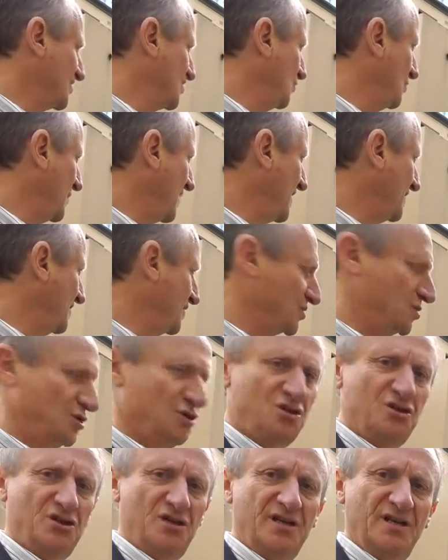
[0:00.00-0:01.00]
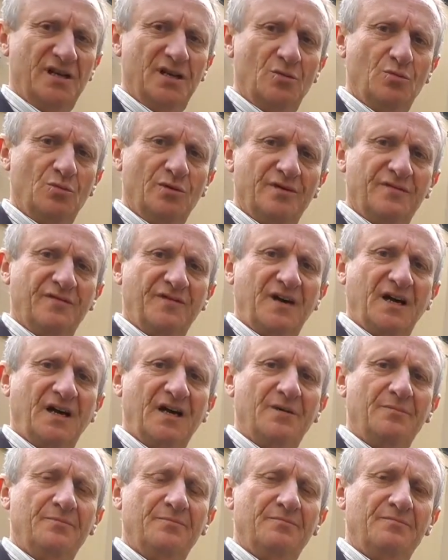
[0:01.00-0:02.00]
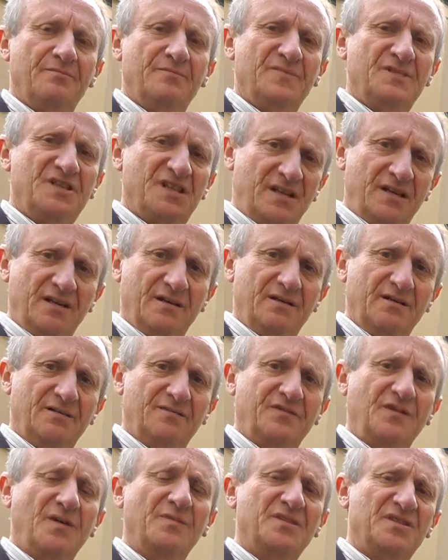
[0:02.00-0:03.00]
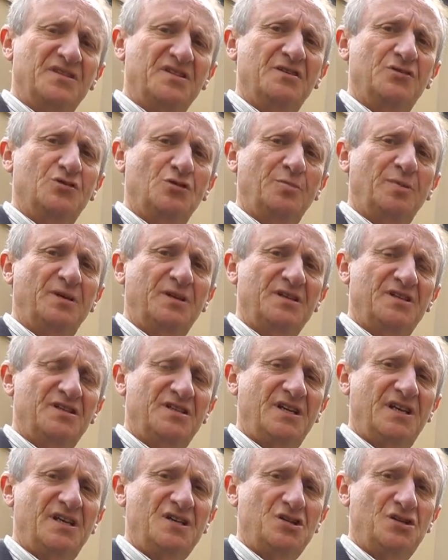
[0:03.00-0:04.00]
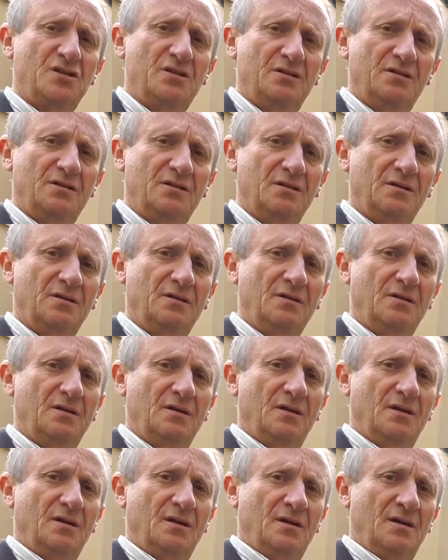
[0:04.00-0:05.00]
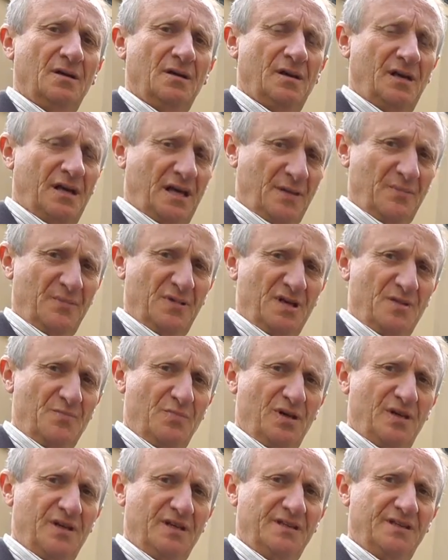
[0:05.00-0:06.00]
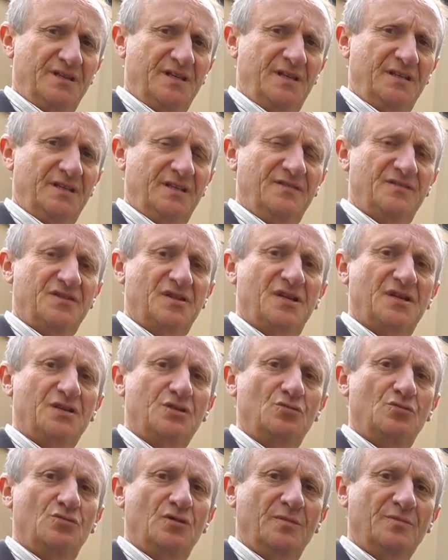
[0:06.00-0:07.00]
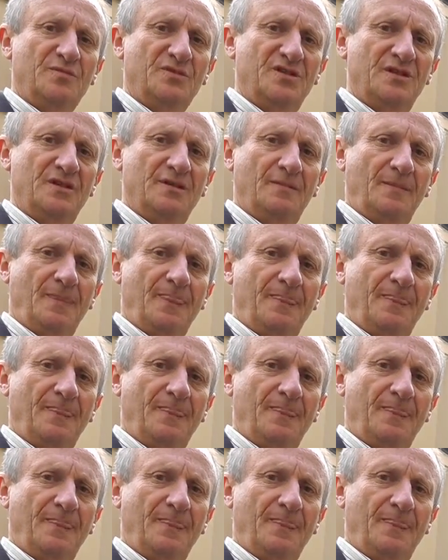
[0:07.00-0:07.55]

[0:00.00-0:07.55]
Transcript: is the way that Eugenia would have come down from the Central Police Station, accompanied by Detective Sergeant Robson,